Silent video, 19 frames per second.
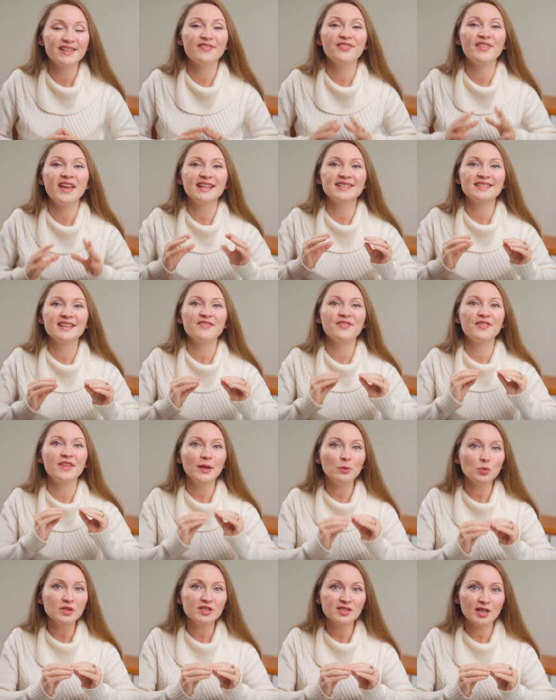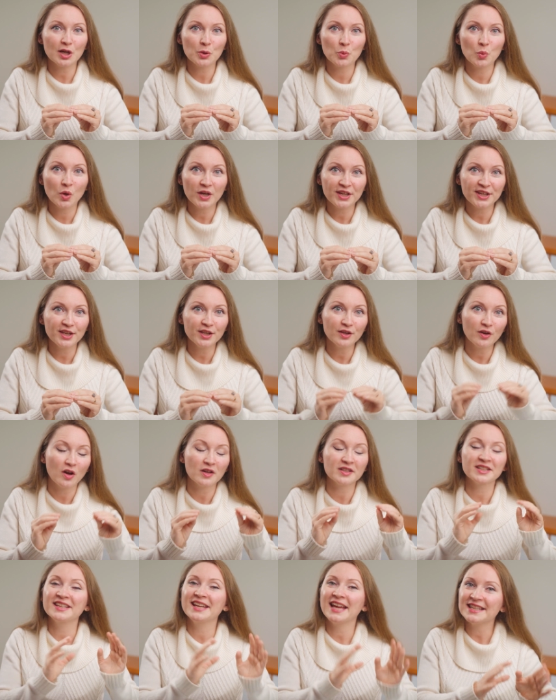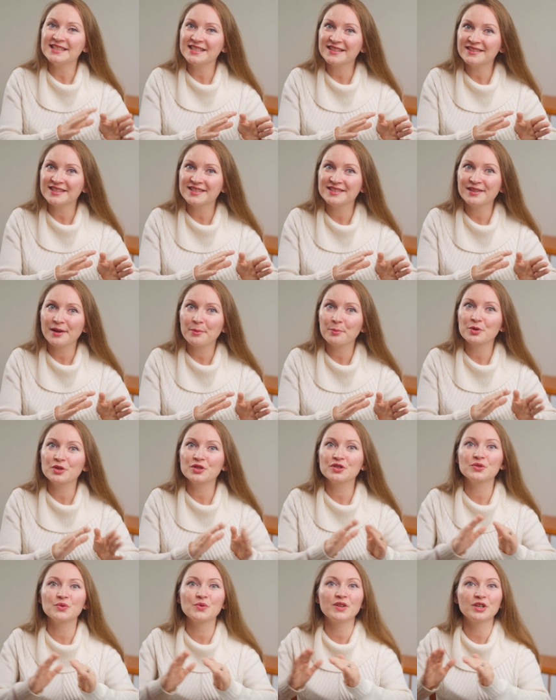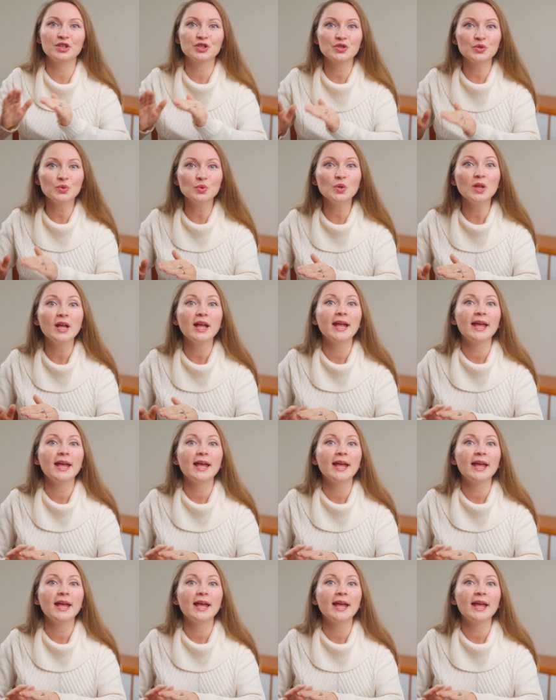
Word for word: that they will start working on getting these numbers to their tool,